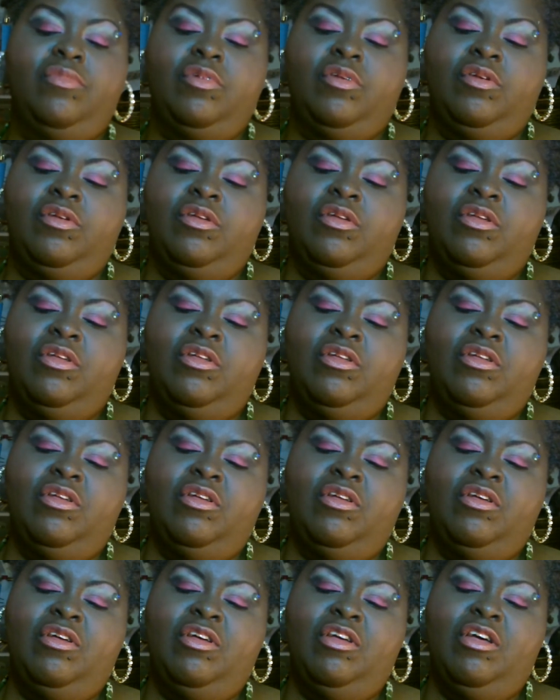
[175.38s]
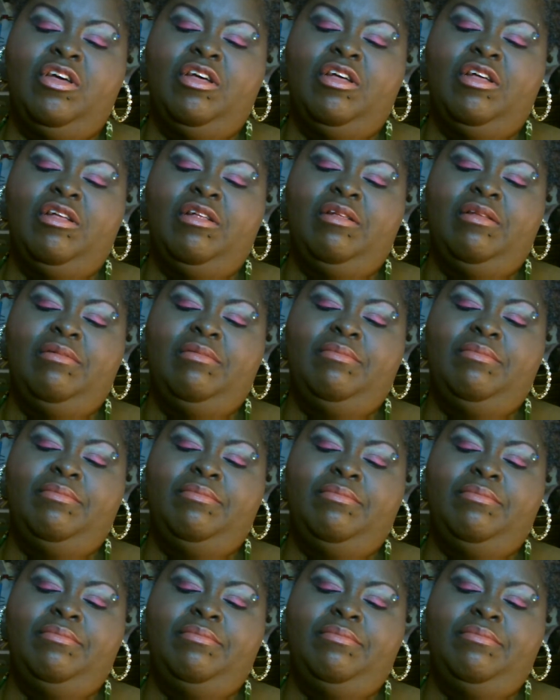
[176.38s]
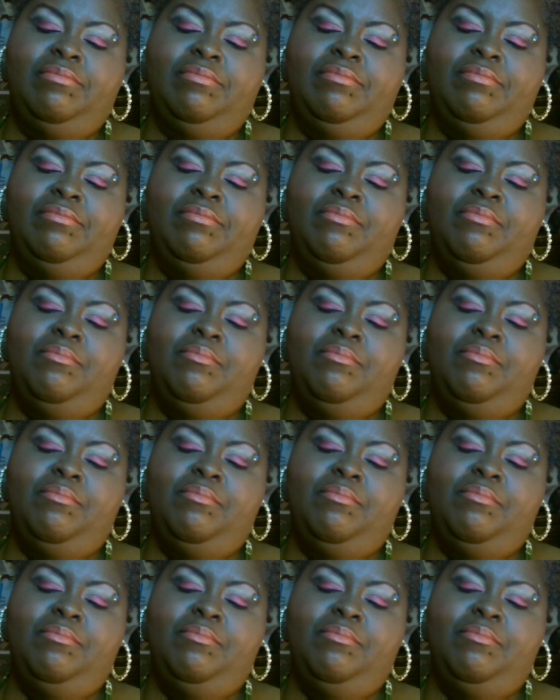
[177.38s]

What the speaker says: Nobody speaks.